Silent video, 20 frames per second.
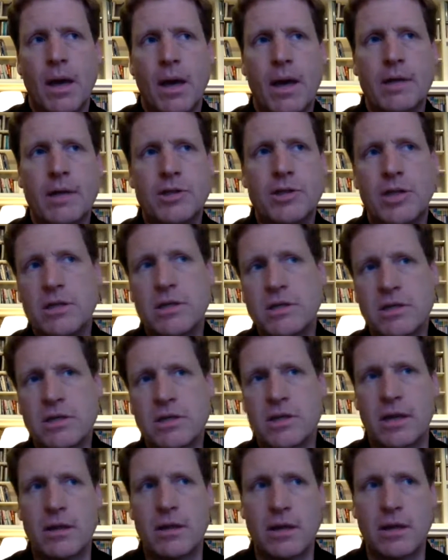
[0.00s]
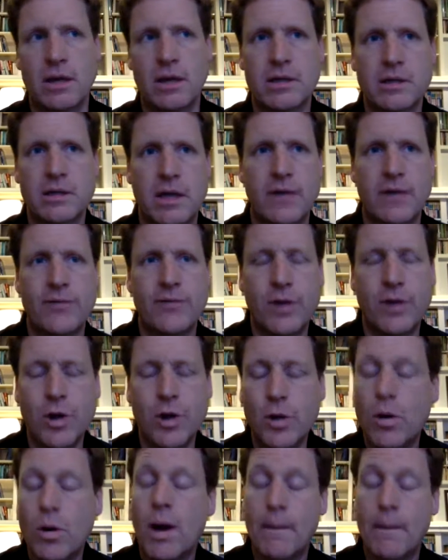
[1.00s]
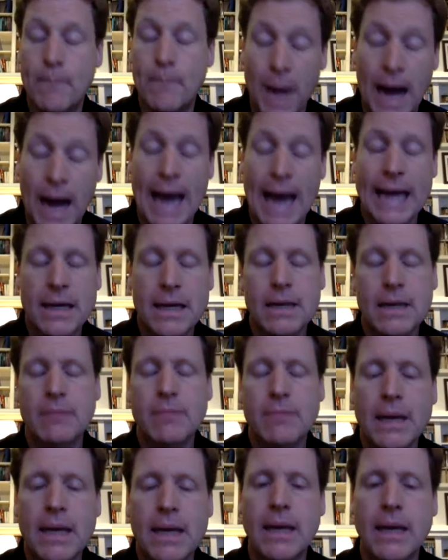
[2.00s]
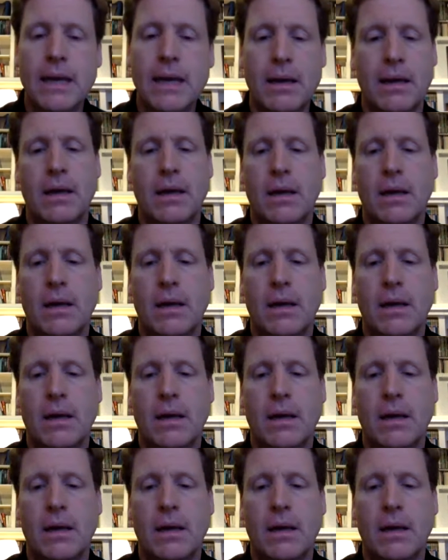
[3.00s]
And Jesus said this, if you abide in Me